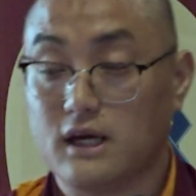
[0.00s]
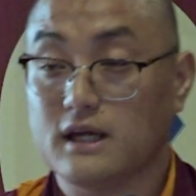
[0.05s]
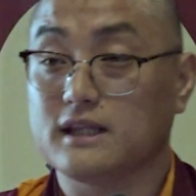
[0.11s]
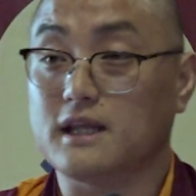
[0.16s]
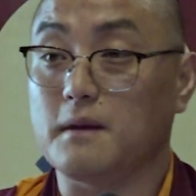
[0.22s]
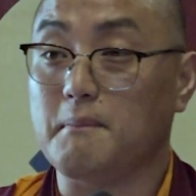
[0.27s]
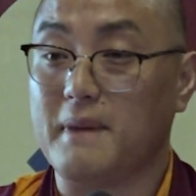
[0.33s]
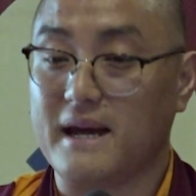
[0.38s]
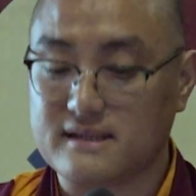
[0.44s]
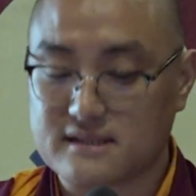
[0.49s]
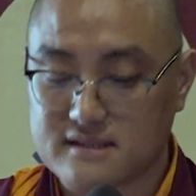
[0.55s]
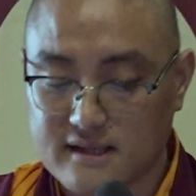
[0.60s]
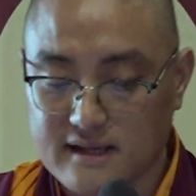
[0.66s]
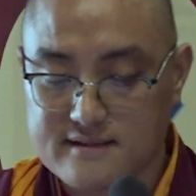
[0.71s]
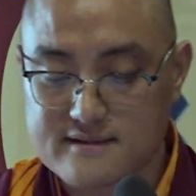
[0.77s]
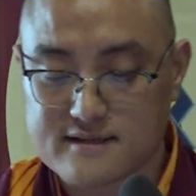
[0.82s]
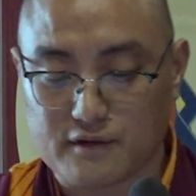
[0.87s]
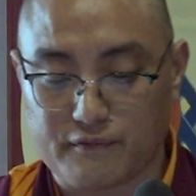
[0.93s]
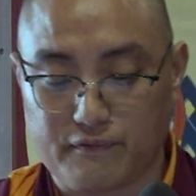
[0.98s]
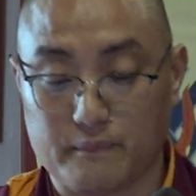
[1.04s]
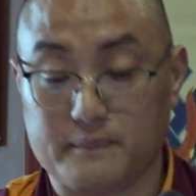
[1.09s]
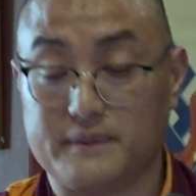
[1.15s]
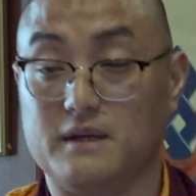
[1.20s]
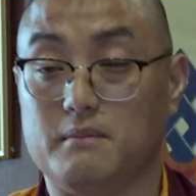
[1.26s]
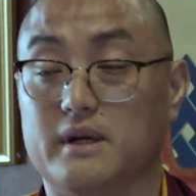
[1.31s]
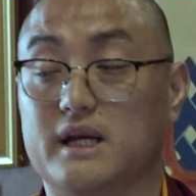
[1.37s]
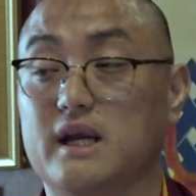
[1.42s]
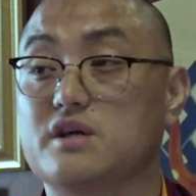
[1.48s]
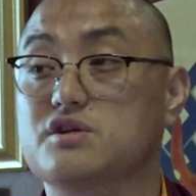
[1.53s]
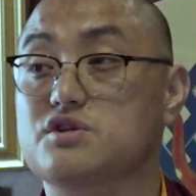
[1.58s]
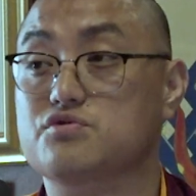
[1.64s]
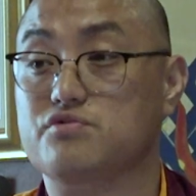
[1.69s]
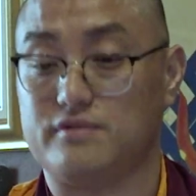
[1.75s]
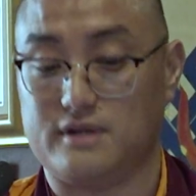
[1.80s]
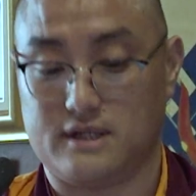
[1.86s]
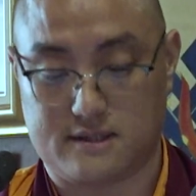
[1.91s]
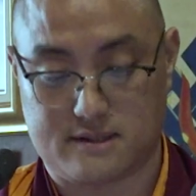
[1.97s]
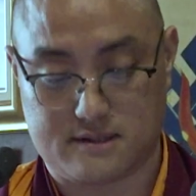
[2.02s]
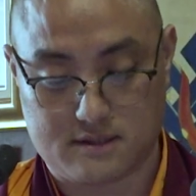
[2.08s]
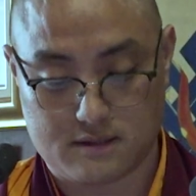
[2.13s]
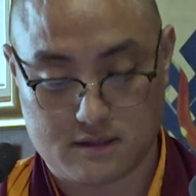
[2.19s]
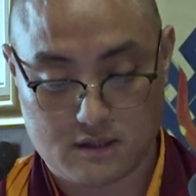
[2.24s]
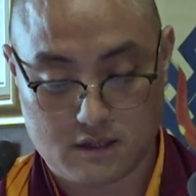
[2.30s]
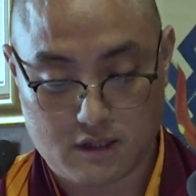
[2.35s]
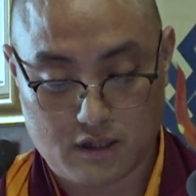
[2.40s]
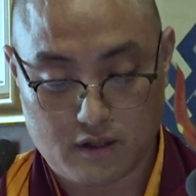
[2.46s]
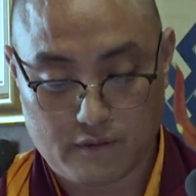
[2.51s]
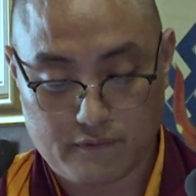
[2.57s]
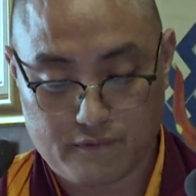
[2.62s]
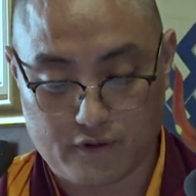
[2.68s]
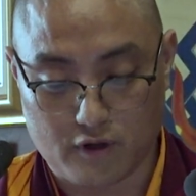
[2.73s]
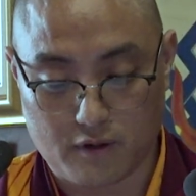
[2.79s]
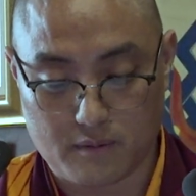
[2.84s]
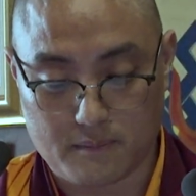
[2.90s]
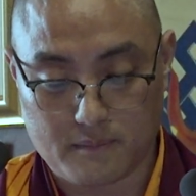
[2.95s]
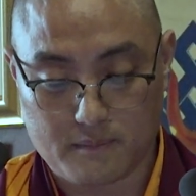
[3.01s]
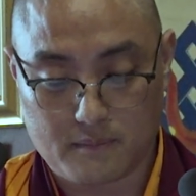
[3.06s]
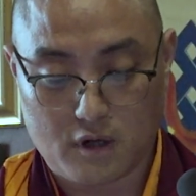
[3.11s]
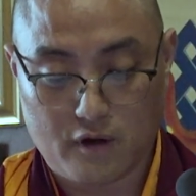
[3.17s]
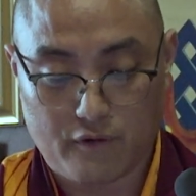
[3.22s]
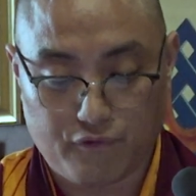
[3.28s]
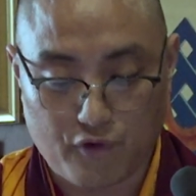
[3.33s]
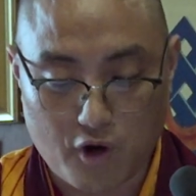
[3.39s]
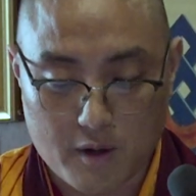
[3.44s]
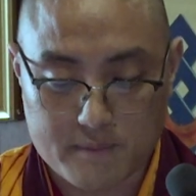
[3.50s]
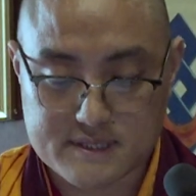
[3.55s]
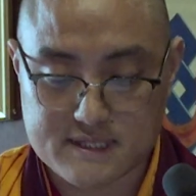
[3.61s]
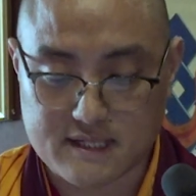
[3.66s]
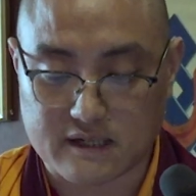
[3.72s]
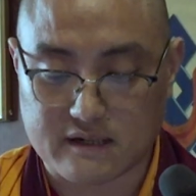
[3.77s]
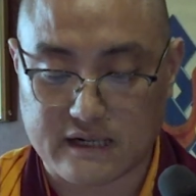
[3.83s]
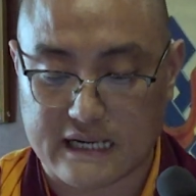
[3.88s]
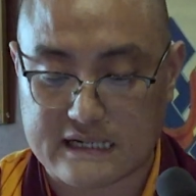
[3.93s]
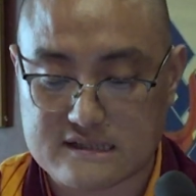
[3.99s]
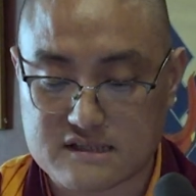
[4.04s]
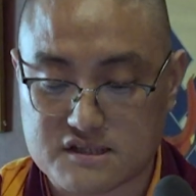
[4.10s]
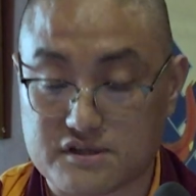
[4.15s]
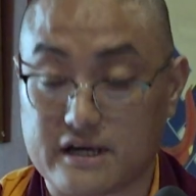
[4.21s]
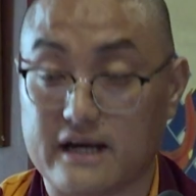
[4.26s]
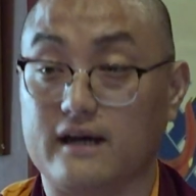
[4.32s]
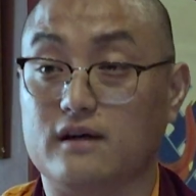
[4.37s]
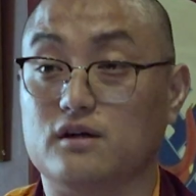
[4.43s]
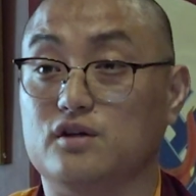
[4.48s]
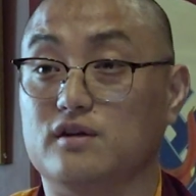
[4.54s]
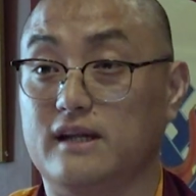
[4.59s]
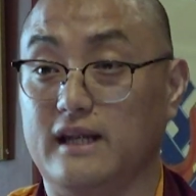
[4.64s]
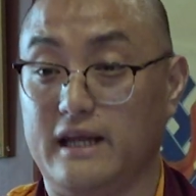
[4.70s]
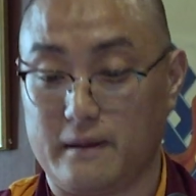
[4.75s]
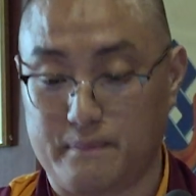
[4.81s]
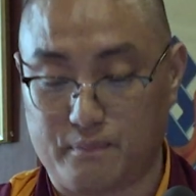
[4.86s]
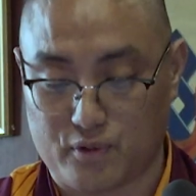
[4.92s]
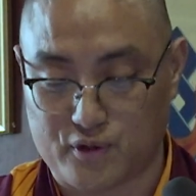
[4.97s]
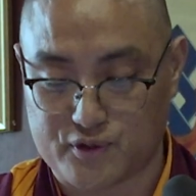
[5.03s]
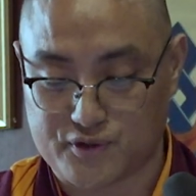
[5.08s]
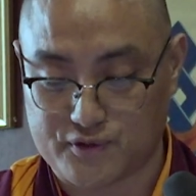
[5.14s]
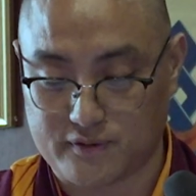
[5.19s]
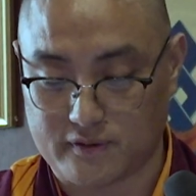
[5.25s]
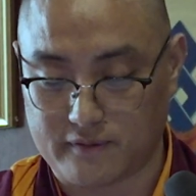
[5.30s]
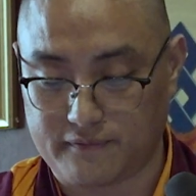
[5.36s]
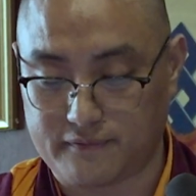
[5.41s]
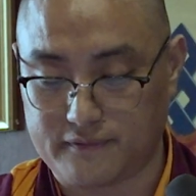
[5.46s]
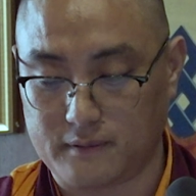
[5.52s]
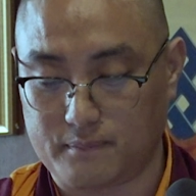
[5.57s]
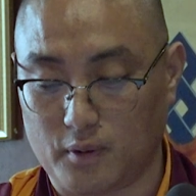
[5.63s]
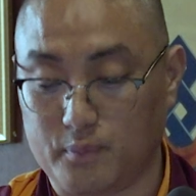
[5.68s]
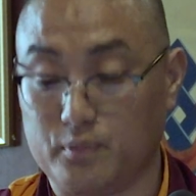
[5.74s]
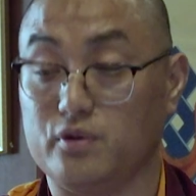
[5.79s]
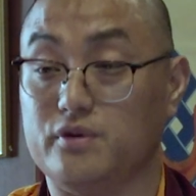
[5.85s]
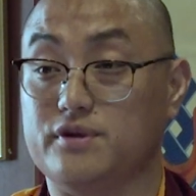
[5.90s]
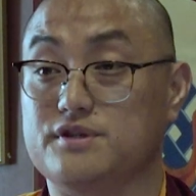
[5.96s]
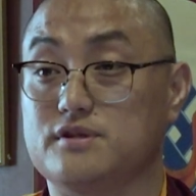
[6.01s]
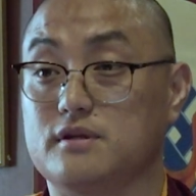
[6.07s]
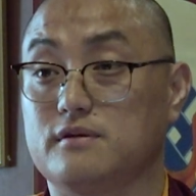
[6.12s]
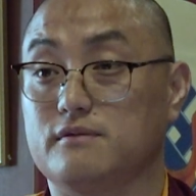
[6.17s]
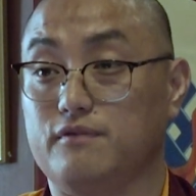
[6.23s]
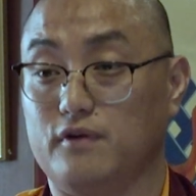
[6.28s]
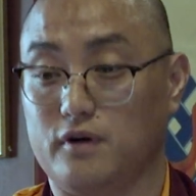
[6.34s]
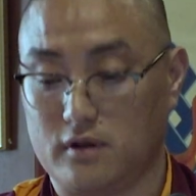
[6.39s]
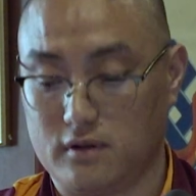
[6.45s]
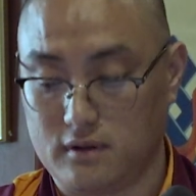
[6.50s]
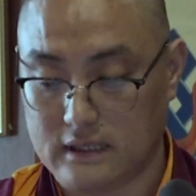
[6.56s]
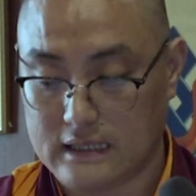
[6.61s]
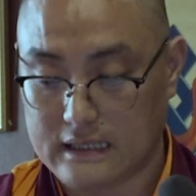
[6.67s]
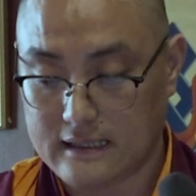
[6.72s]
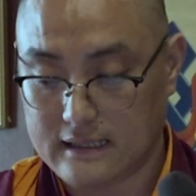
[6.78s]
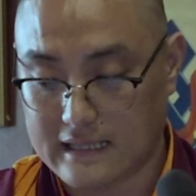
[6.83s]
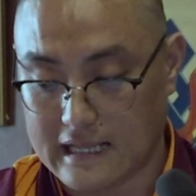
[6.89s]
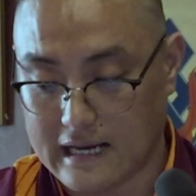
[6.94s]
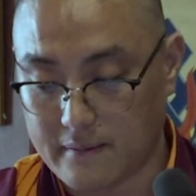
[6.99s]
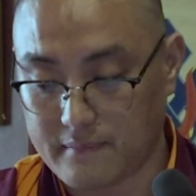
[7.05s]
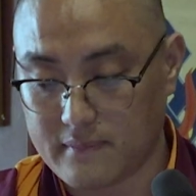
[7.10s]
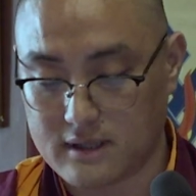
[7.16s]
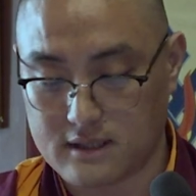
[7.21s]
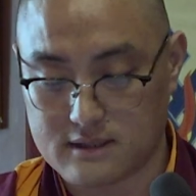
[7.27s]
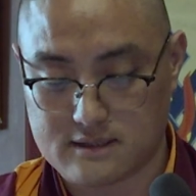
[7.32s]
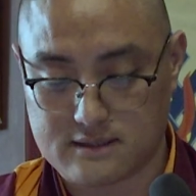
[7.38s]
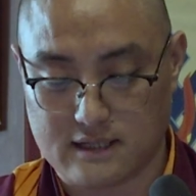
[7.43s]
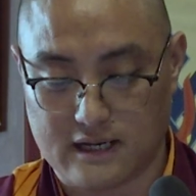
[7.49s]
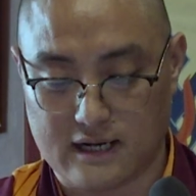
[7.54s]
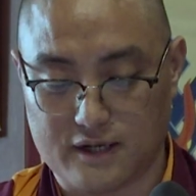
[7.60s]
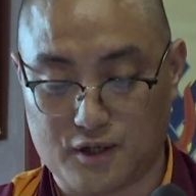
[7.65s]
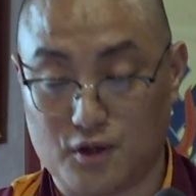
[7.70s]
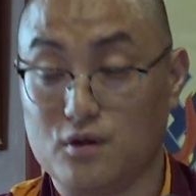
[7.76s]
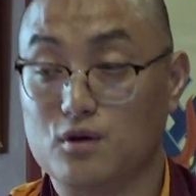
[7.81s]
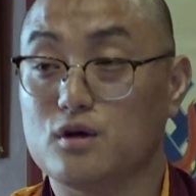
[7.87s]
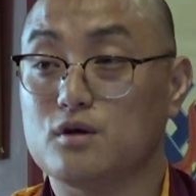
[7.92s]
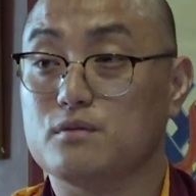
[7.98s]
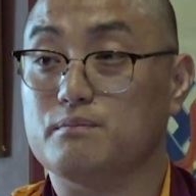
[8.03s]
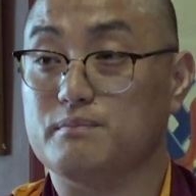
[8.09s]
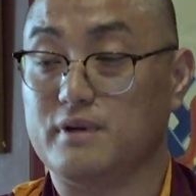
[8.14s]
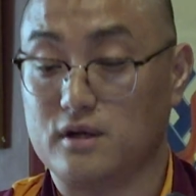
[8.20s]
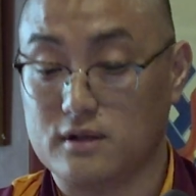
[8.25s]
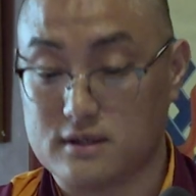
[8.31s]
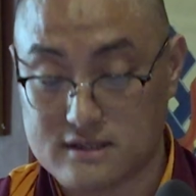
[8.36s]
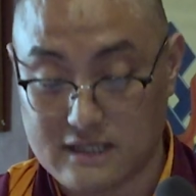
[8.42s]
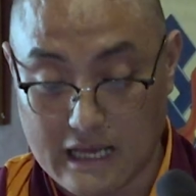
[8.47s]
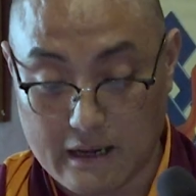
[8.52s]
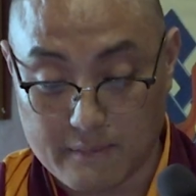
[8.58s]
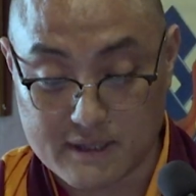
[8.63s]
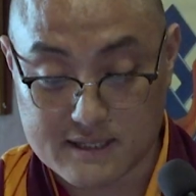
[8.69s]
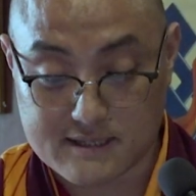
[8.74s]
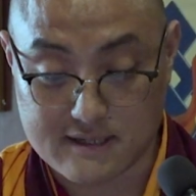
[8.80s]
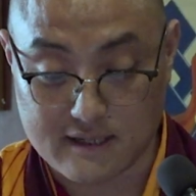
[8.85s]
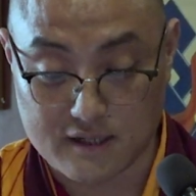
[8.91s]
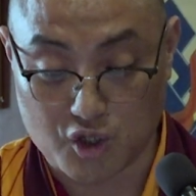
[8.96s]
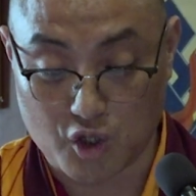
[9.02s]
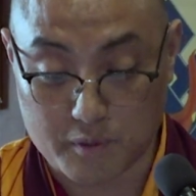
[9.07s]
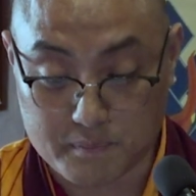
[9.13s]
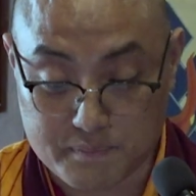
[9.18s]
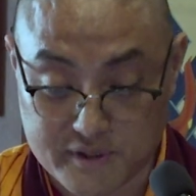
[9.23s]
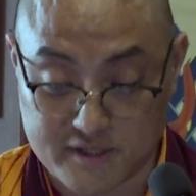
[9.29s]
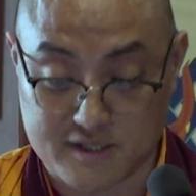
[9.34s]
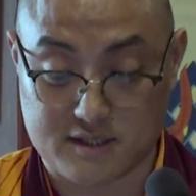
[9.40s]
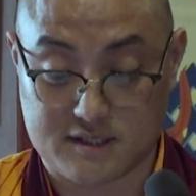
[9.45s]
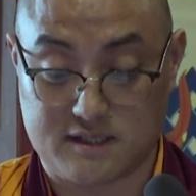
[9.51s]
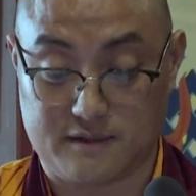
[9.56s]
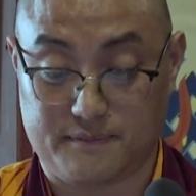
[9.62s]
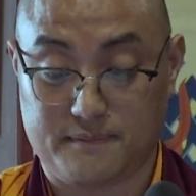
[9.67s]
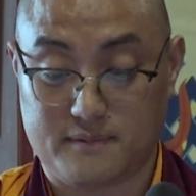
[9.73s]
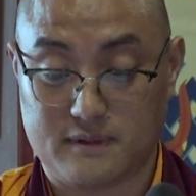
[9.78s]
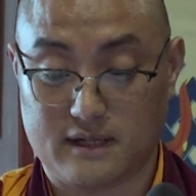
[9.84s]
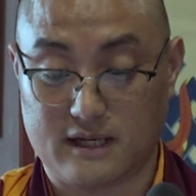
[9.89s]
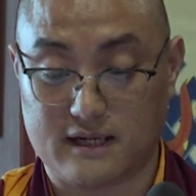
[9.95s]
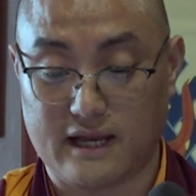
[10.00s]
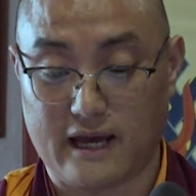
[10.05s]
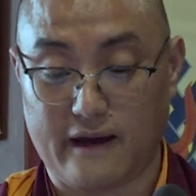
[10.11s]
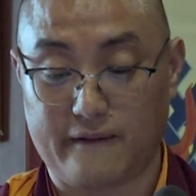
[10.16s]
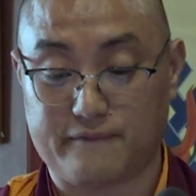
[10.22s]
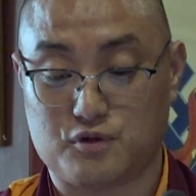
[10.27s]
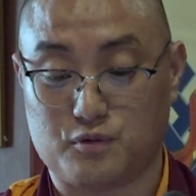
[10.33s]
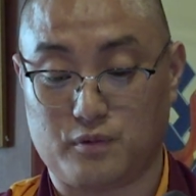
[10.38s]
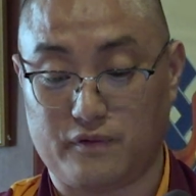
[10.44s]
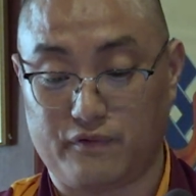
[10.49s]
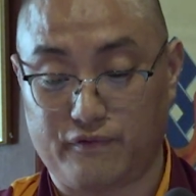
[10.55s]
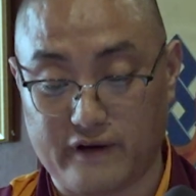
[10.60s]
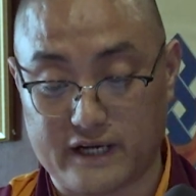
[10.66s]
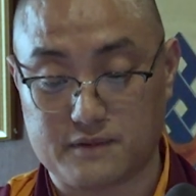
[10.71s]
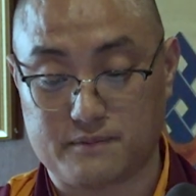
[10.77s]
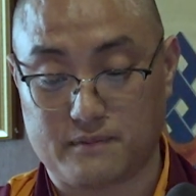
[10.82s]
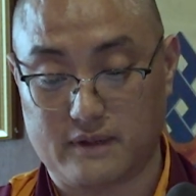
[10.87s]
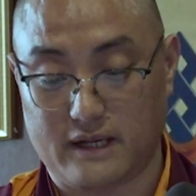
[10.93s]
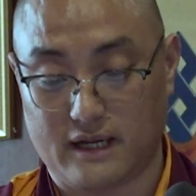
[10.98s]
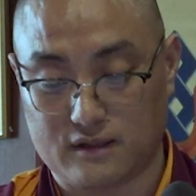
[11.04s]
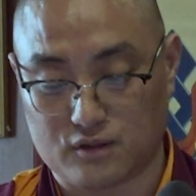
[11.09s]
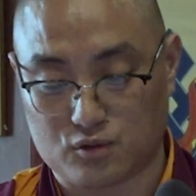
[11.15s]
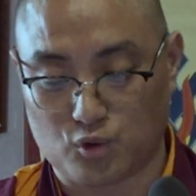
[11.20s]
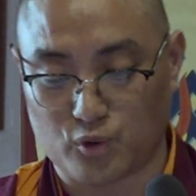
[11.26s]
the maintenance of the monasteries forms a great drag on the lay portion of the population for lamas, because lamas are non-productive and have to be fed and